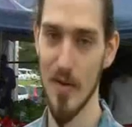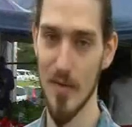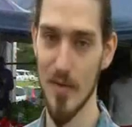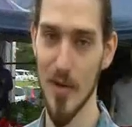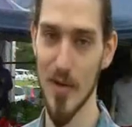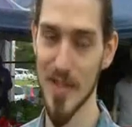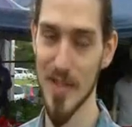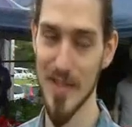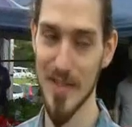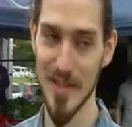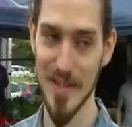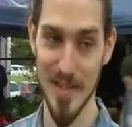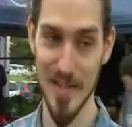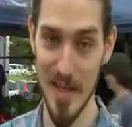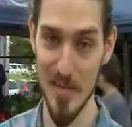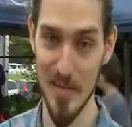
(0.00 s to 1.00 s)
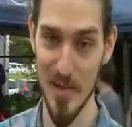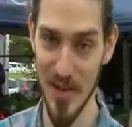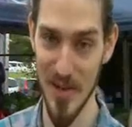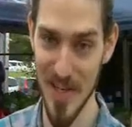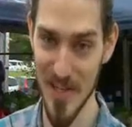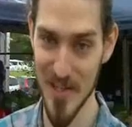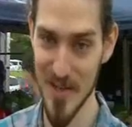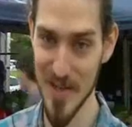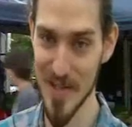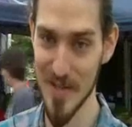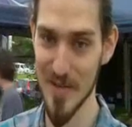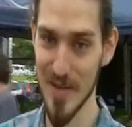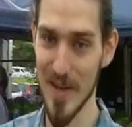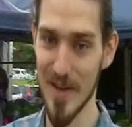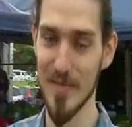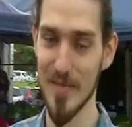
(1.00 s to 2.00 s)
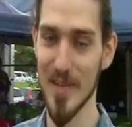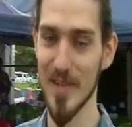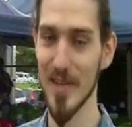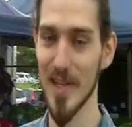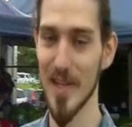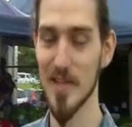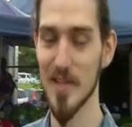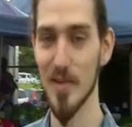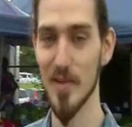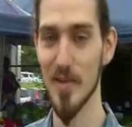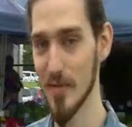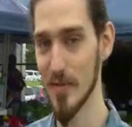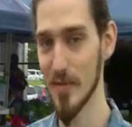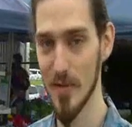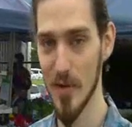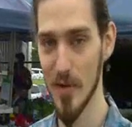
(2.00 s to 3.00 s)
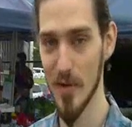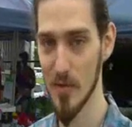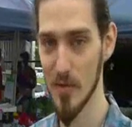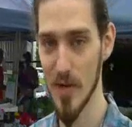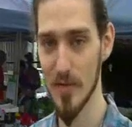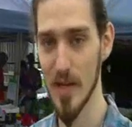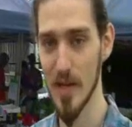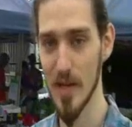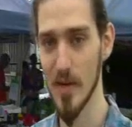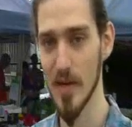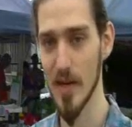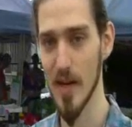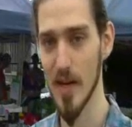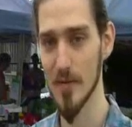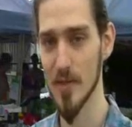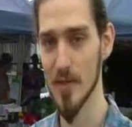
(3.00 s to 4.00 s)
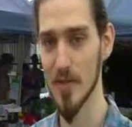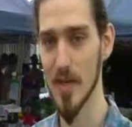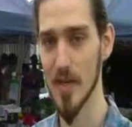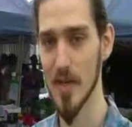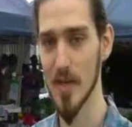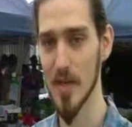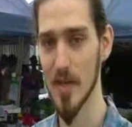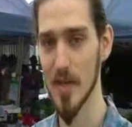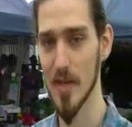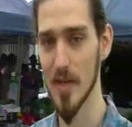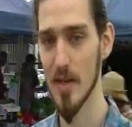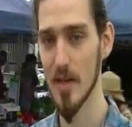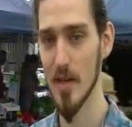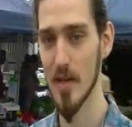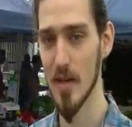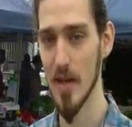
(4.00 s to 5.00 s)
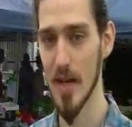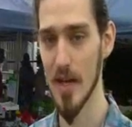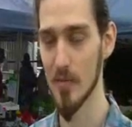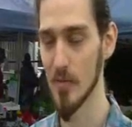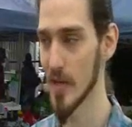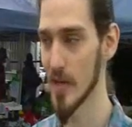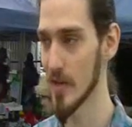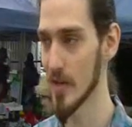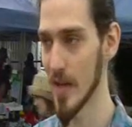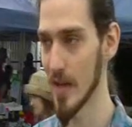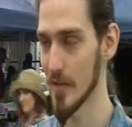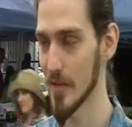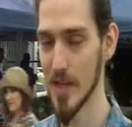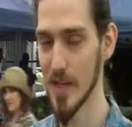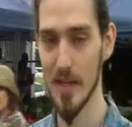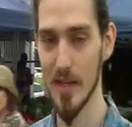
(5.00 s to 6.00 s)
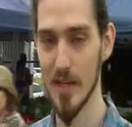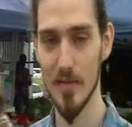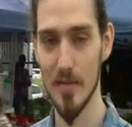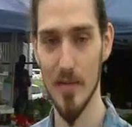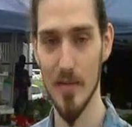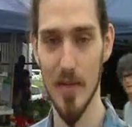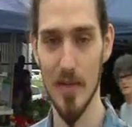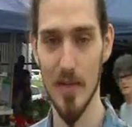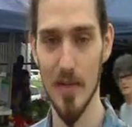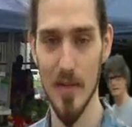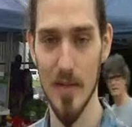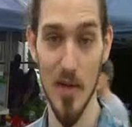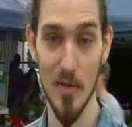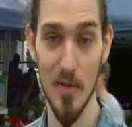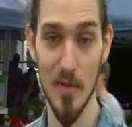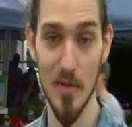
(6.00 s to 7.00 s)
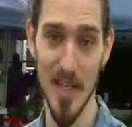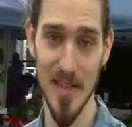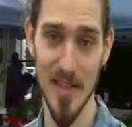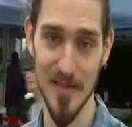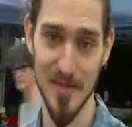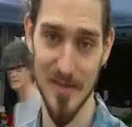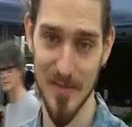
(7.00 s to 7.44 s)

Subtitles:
Of course, it's a democratic choice. They're allowed to put their vote wherever they want after us. We don't have any, there's no particular